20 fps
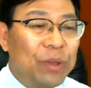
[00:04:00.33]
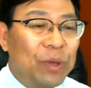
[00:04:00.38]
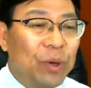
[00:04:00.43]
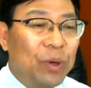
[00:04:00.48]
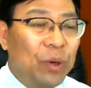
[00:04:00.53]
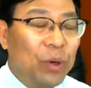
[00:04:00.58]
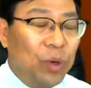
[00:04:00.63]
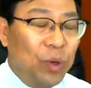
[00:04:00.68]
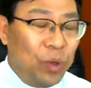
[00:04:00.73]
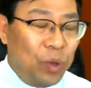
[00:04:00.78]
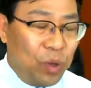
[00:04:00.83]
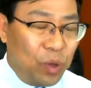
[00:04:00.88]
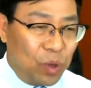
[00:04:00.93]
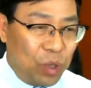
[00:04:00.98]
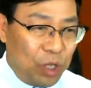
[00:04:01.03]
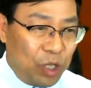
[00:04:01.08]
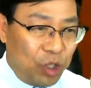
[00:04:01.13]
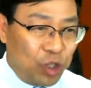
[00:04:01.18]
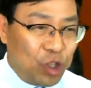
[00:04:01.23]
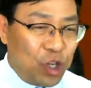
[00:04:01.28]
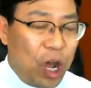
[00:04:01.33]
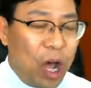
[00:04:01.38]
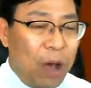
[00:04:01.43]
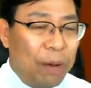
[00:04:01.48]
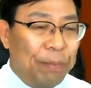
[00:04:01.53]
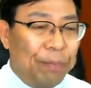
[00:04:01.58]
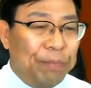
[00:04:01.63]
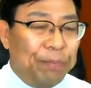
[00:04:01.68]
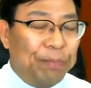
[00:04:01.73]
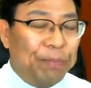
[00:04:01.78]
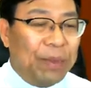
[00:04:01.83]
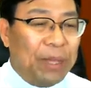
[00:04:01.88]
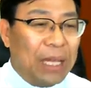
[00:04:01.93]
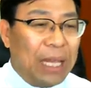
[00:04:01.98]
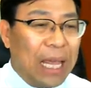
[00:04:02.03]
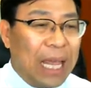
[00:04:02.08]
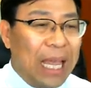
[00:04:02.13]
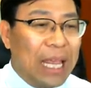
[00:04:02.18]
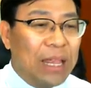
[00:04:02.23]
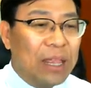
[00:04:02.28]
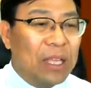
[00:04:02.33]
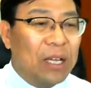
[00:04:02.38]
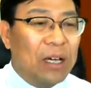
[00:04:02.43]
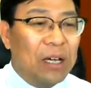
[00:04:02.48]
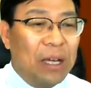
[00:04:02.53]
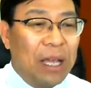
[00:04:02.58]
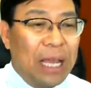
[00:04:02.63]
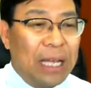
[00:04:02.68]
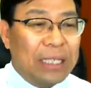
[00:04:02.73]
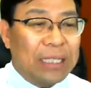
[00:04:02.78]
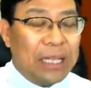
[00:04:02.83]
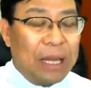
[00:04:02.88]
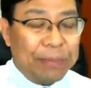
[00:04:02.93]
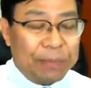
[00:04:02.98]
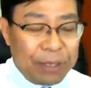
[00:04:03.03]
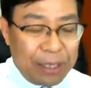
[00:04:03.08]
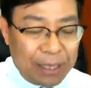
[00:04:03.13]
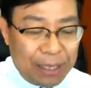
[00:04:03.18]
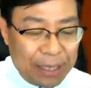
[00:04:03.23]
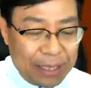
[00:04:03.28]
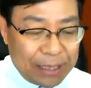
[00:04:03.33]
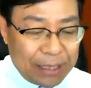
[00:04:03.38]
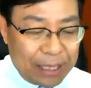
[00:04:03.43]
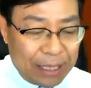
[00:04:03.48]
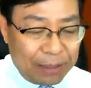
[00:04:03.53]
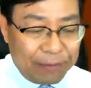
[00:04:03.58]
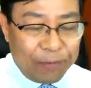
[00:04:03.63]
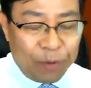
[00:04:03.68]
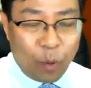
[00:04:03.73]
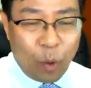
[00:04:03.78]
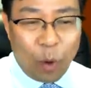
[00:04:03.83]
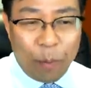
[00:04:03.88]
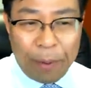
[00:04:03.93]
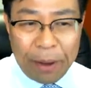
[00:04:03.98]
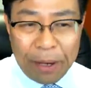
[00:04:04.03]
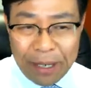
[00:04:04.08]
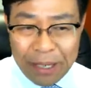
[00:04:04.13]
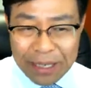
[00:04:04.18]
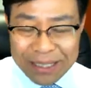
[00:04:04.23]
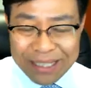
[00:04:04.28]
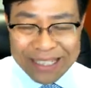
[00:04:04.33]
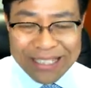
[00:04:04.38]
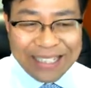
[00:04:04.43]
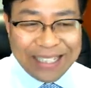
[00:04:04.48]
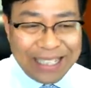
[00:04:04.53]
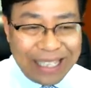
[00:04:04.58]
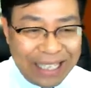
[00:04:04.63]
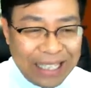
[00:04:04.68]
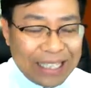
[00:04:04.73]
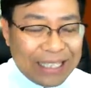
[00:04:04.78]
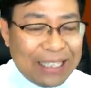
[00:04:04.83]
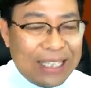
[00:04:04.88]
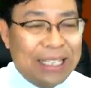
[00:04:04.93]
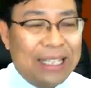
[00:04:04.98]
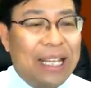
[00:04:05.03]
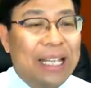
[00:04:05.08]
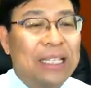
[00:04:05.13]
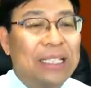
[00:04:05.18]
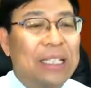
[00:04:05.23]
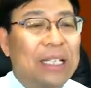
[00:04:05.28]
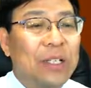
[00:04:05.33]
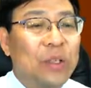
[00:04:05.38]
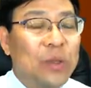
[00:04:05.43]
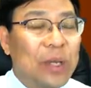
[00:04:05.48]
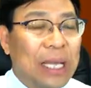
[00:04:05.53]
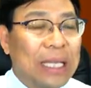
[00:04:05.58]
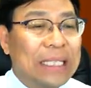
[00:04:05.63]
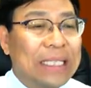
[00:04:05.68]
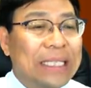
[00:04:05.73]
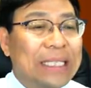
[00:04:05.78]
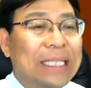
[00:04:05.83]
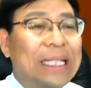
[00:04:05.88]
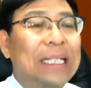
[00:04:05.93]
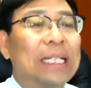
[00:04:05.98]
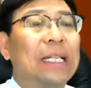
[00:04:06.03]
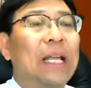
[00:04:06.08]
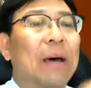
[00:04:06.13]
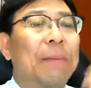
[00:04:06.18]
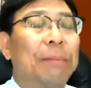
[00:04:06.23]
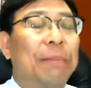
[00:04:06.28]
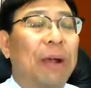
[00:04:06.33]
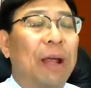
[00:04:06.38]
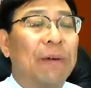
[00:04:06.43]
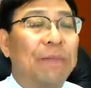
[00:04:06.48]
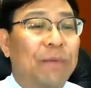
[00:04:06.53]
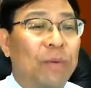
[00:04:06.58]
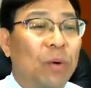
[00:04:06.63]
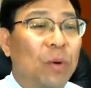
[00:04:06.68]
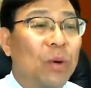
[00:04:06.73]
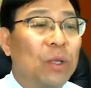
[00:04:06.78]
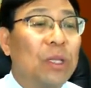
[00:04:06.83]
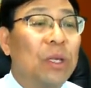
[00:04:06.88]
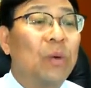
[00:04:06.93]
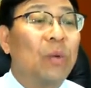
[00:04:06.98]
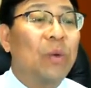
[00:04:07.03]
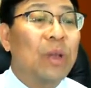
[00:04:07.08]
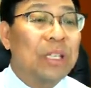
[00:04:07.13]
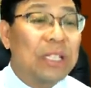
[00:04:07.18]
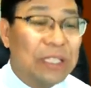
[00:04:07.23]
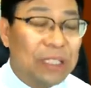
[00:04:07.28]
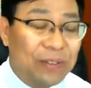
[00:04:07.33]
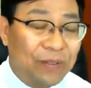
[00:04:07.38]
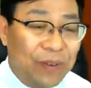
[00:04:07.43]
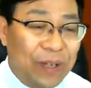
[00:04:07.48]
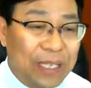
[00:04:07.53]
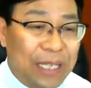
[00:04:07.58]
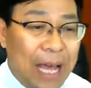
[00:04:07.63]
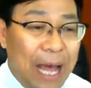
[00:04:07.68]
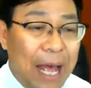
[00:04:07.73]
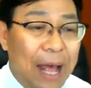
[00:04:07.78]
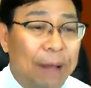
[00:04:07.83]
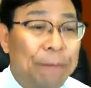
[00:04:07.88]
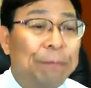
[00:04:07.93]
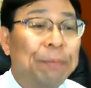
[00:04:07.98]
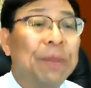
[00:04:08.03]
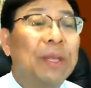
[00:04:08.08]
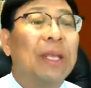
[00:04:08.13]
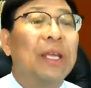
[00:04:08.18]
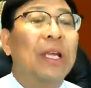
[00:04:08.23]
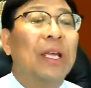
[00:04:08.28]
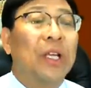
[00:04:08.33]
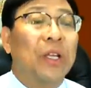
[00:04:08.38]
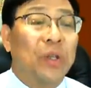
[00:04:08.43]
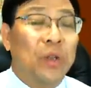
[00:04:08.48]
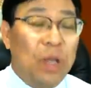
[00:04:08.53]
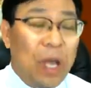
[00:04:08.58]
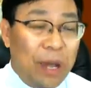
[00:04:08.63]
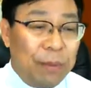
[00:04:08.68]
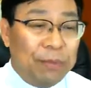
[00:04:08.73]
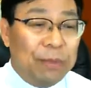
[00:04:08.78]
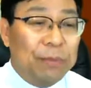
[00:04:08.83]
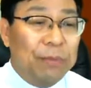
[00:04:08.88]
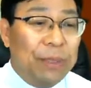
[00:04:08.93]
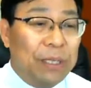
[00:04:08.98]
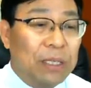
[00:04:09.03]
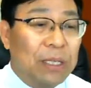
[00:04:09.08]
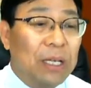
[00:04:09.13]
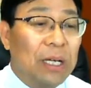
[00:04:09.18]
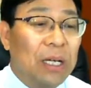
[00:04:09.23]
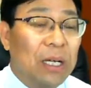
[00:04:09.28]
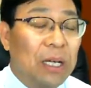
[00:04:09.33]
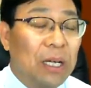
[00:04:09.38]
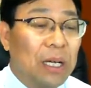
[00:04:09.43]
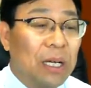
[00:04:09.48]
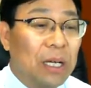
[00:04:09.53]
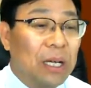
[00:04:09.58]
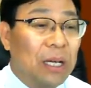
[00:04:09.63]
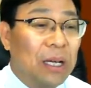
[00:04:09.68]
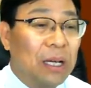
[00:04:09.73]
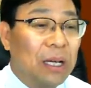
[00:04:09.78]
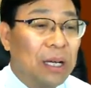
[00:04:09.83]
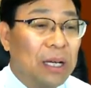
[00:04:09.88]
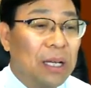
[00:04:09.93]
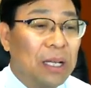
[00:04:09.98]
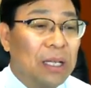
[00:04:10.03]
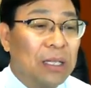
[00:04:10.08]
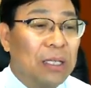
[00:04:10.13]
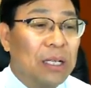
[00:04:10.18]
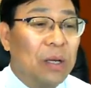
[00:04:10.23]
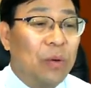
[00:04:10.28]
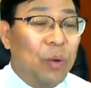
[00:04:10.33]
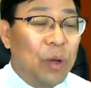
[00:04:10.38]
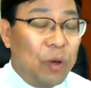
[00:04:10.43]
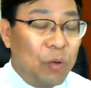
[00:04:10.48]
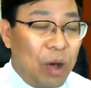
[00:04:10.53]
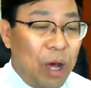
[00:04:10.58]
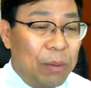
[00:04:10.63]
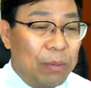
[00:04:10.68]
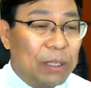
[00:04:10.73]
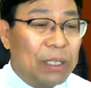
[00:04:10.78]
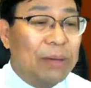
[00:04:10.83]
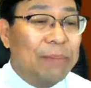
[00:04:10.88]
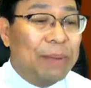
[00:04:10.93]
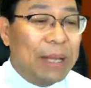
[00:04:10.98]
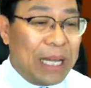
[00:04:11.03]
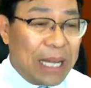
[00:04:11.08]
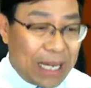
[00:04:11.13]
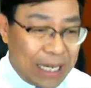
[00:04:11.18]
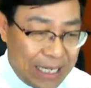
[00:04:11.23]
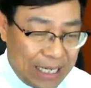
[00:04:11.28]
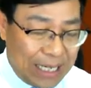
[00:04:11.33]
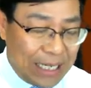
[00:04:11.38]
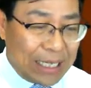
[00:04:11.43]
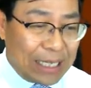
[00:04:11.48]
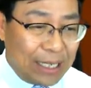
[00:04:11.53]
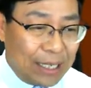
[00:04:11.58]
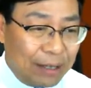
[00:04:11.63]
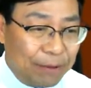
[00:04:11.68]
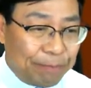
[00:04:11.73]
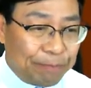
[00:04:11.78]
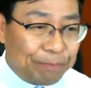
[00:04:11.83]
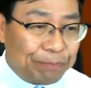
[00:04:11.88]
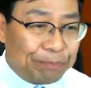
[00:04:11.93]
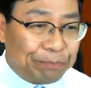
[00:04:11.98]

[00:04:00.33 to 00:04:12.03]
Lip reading: though job in the exception list in for appendix 6, then so you can still apply for the residence visa. You have to meet the requirement, condition.